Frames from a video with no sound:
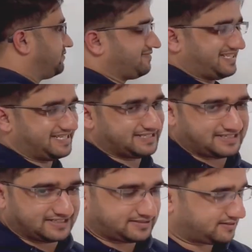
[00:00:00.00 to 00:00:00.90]
the
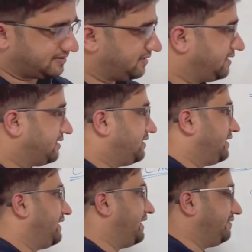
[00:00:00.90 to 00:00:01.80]
distance.
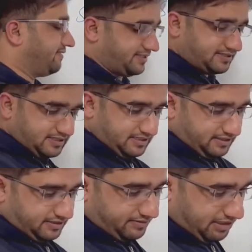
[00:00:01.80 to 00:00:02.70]
Anyway,
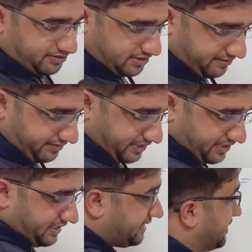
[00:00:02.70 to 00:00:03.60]
the velocity
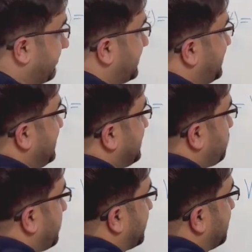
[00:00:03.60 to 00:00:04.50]
function is given t
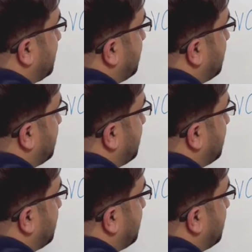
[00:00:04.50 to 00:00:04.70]
square